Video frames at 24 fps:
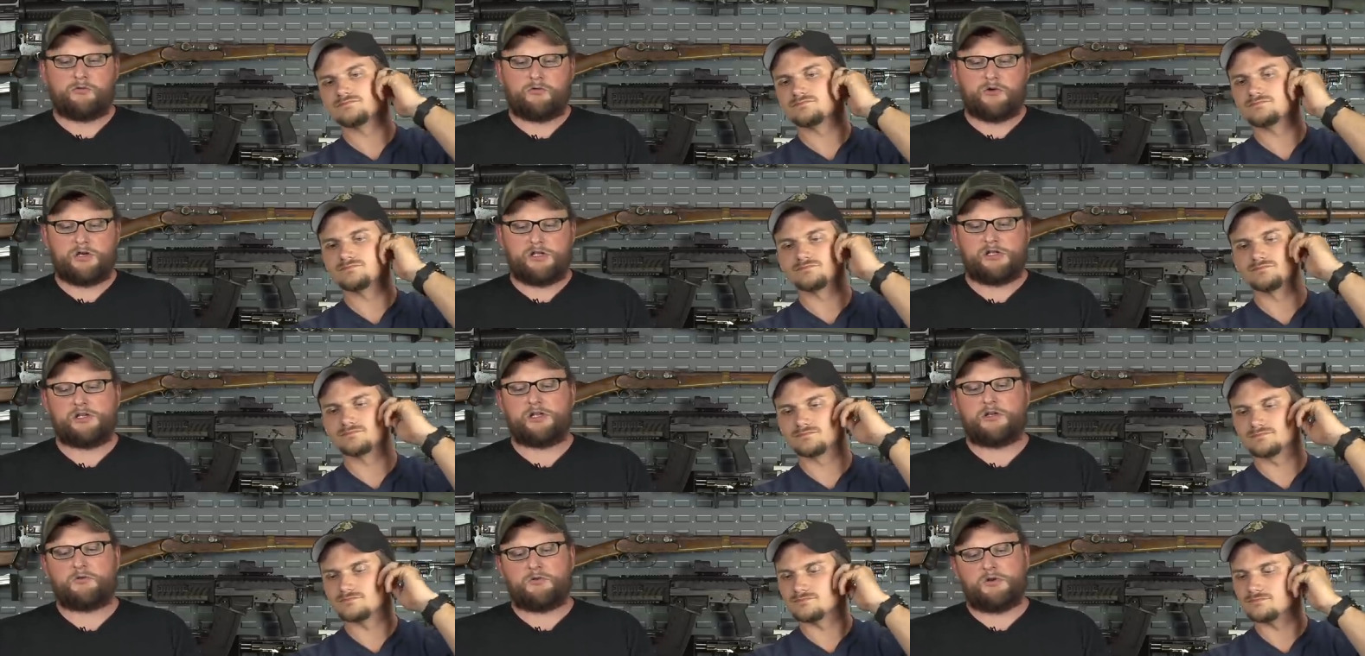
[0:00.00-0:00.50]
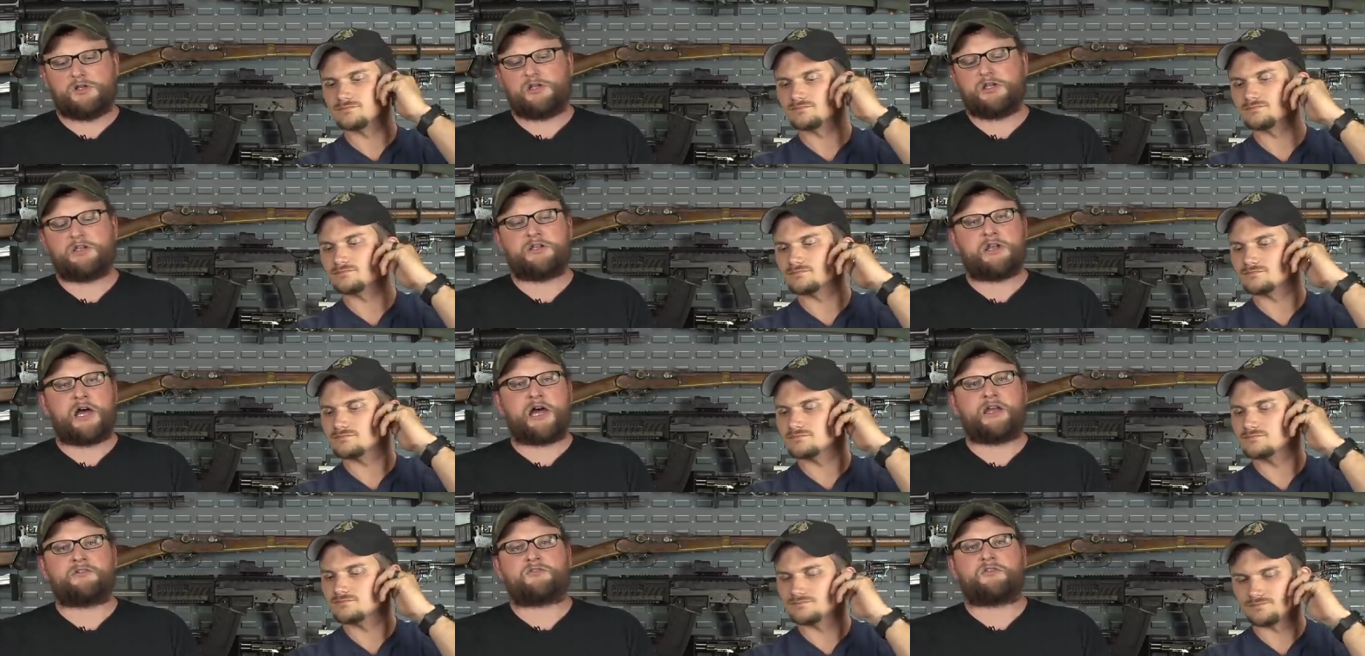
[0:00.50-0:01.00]
Speaker 1: really, really
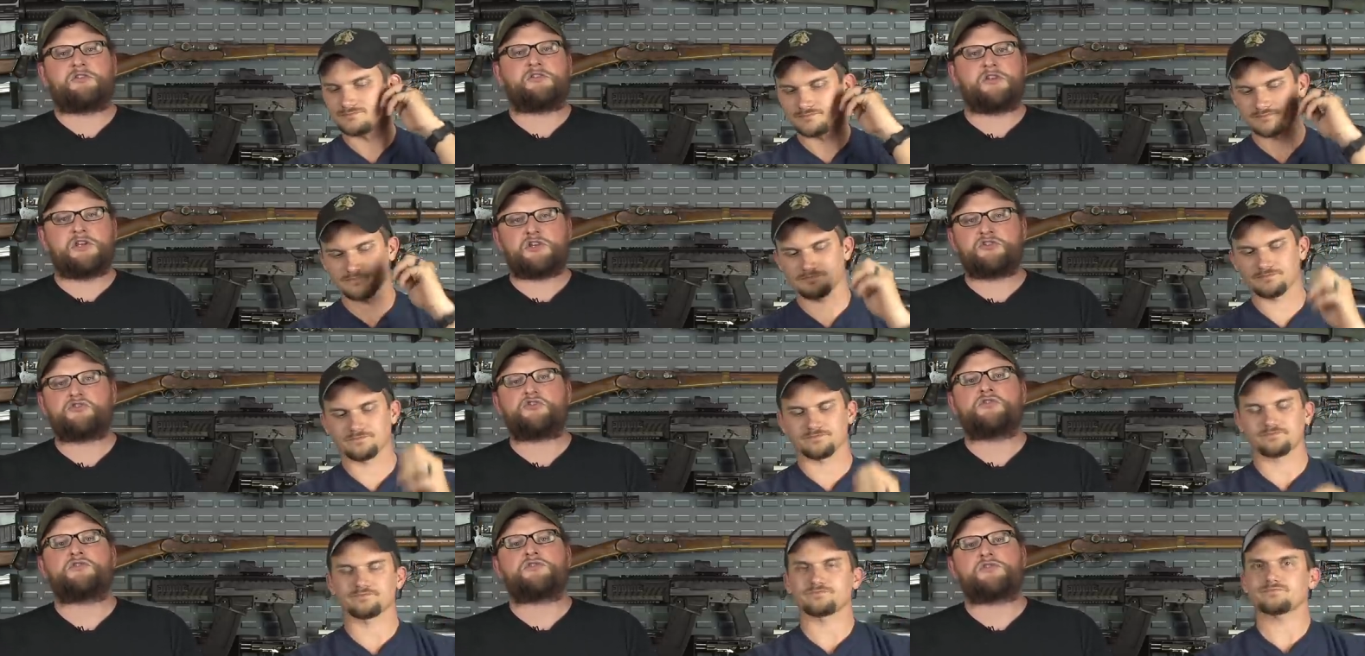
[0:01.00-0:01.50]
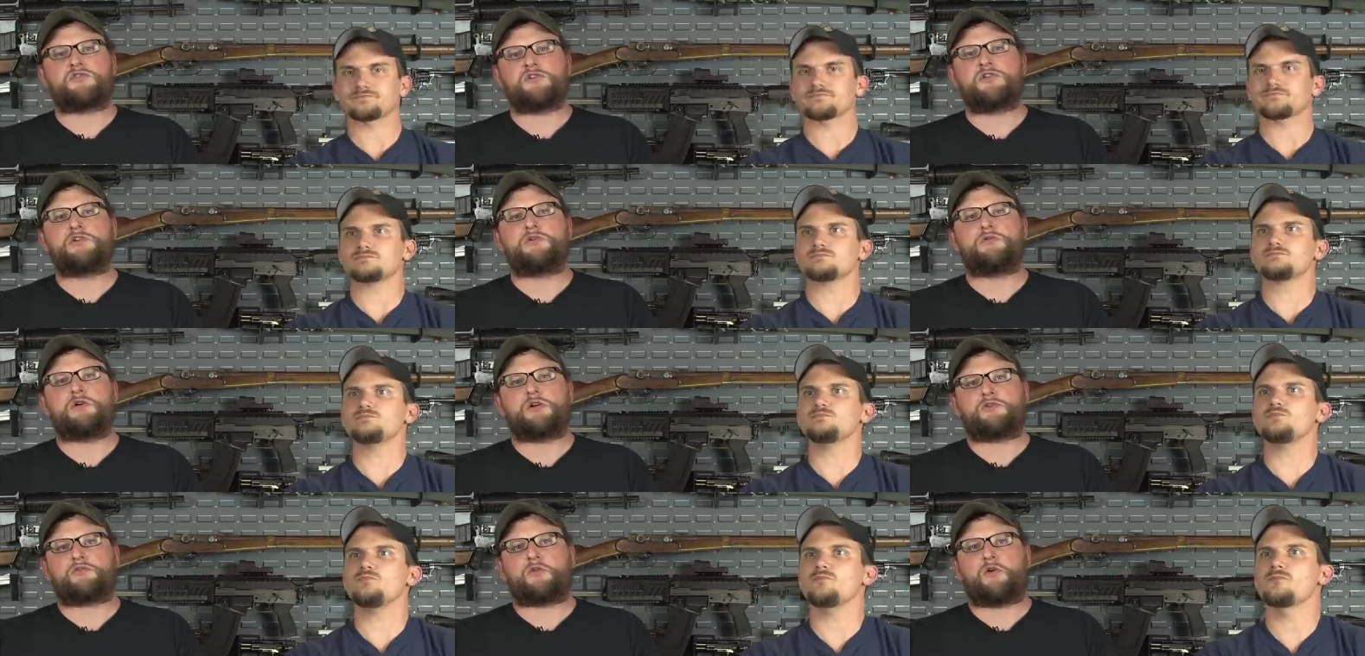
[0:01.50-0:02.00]
nice additions
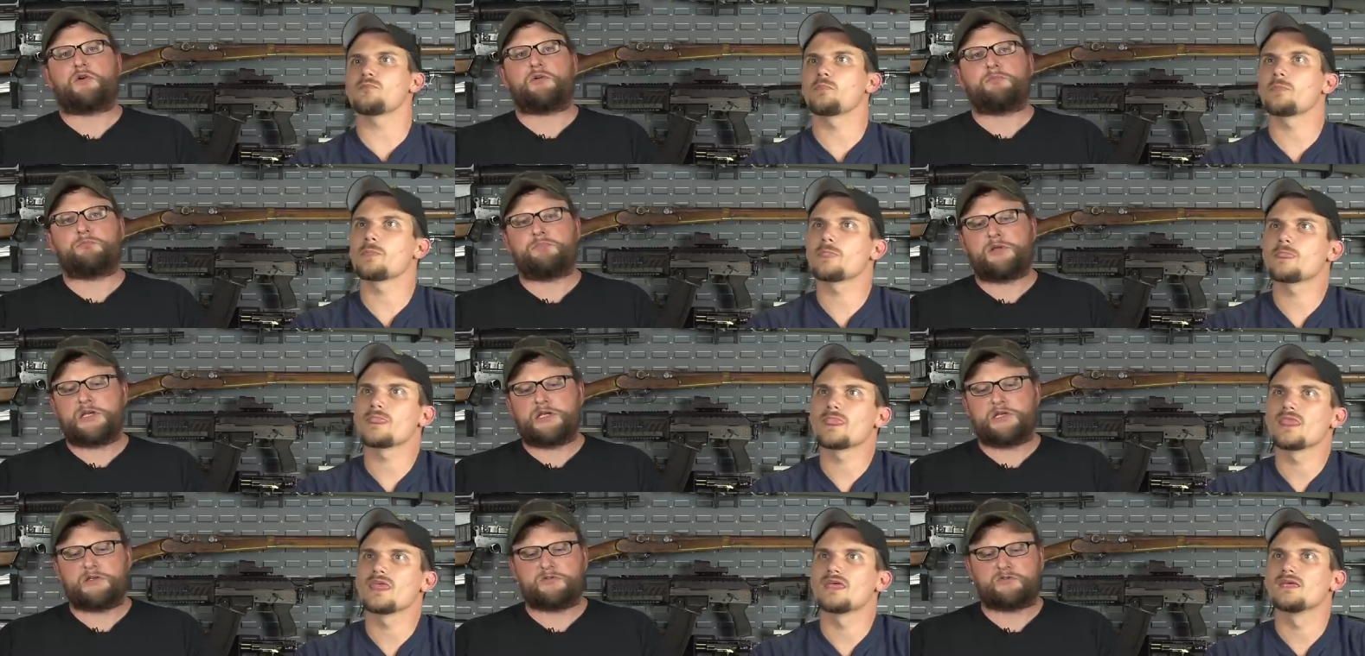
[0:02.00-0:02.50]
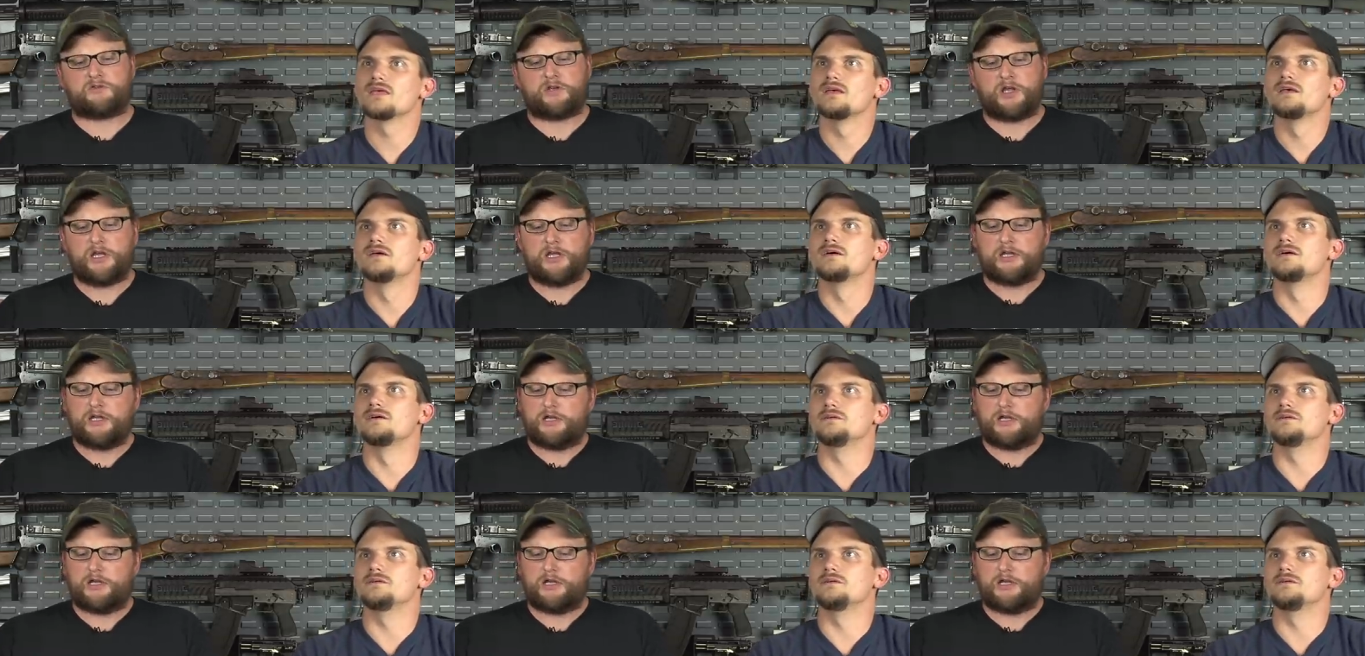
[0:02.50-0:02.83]
to a certain piece.